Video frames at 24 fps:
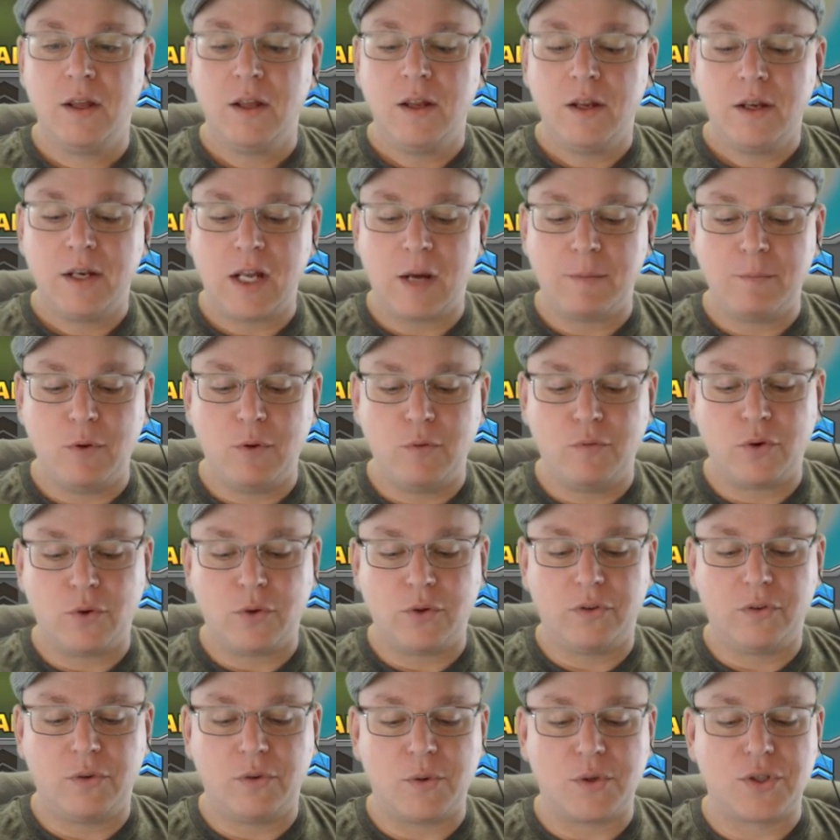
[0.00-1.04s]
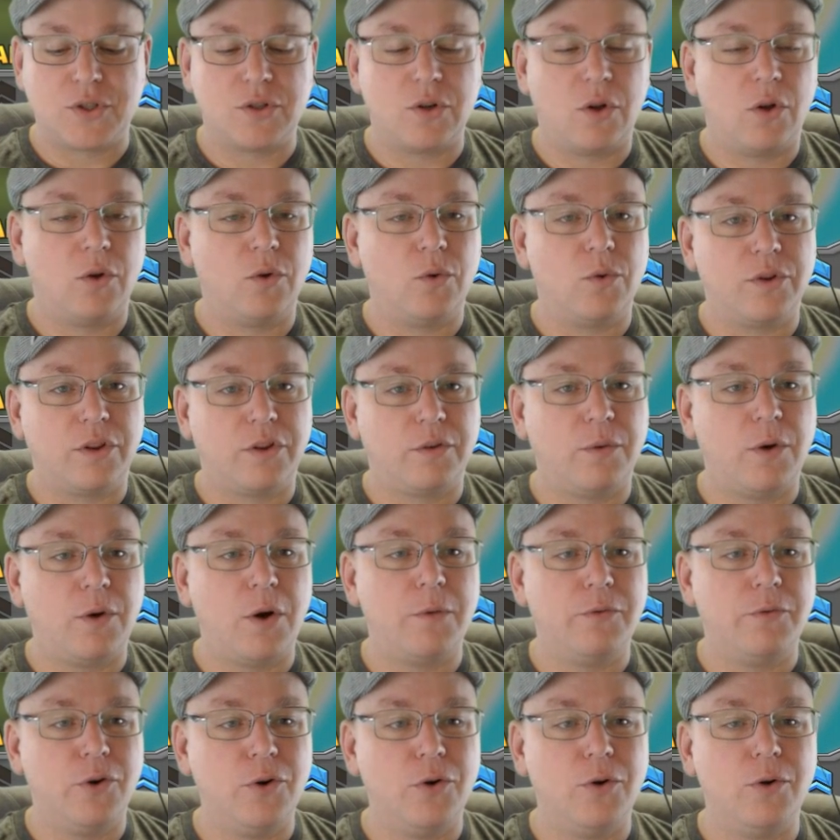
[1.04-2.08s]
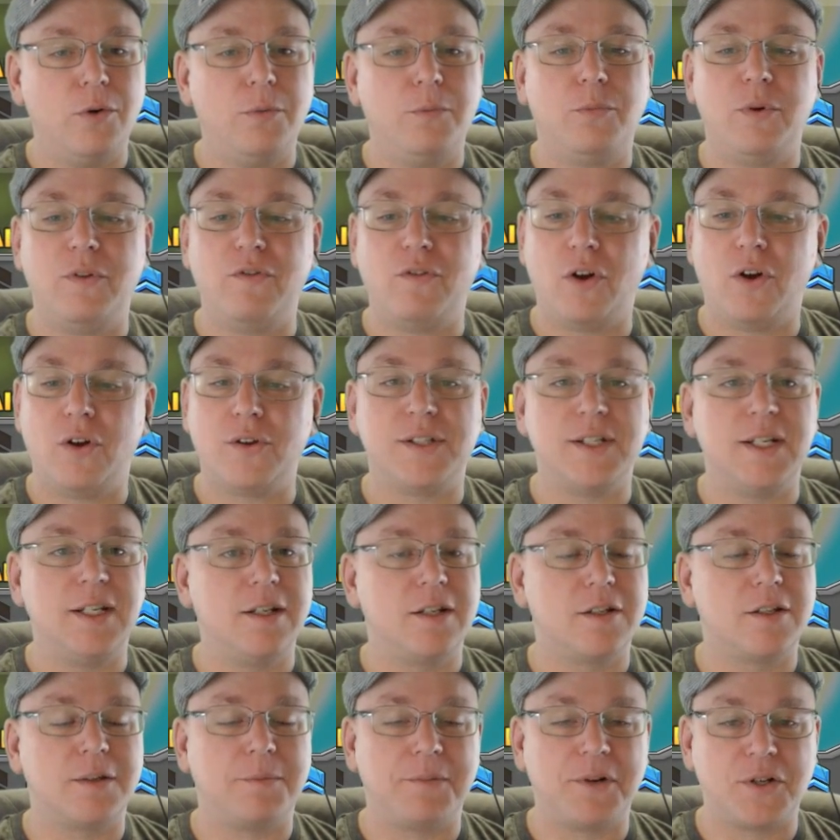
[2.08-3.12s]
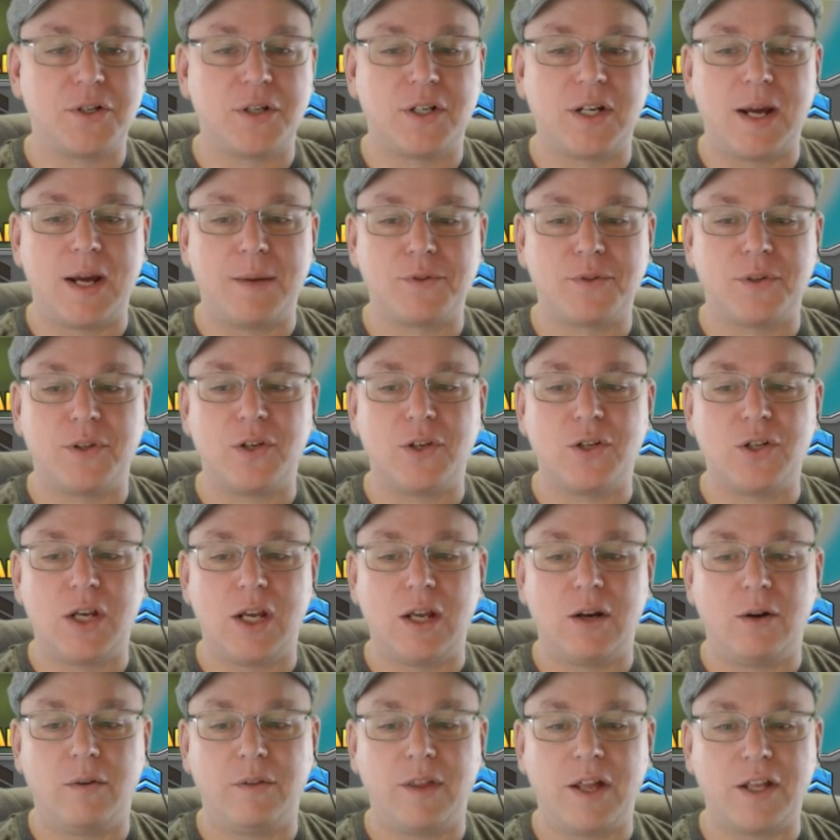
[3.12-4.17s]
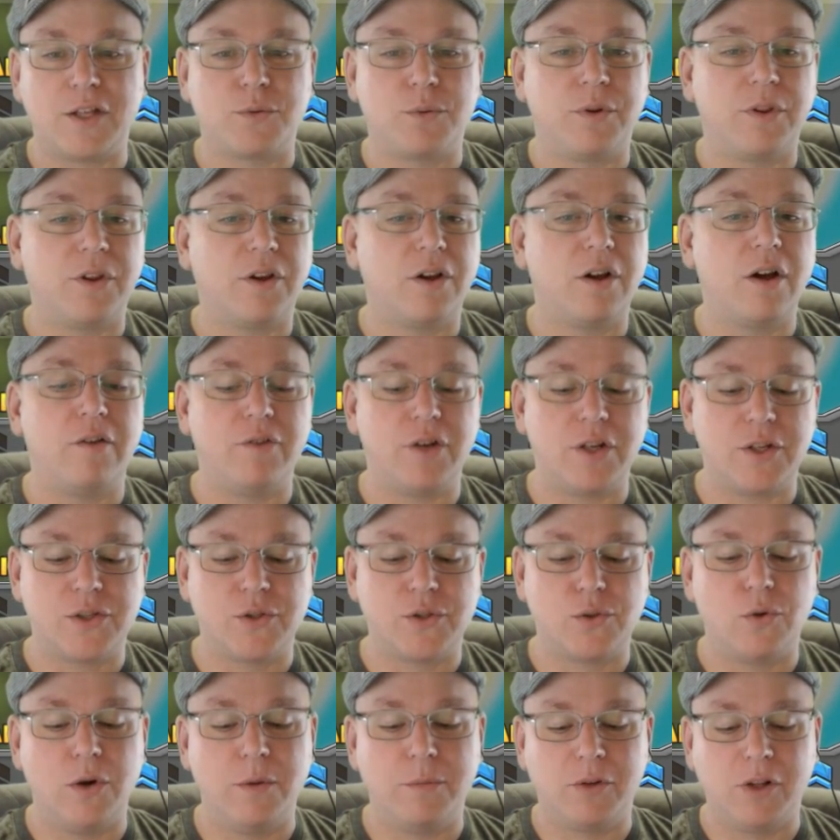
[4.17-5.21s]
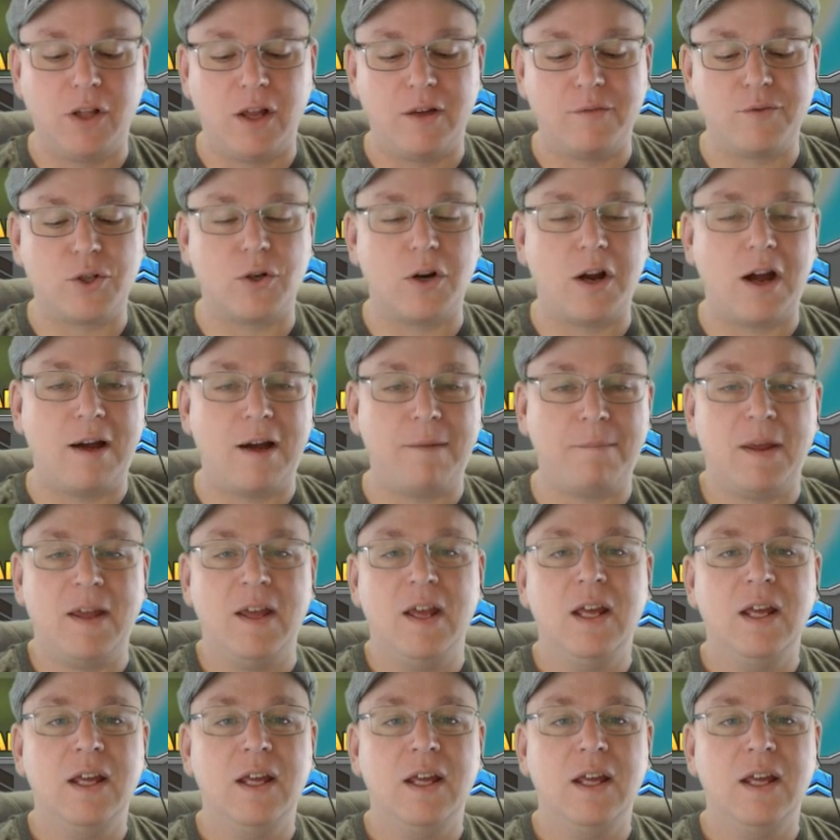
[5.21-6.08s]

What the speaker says: Now, moving on to Assault on Throne Room. We've all seen this a bunch of times on the channel. That's where the coveted Storm Gloves drop.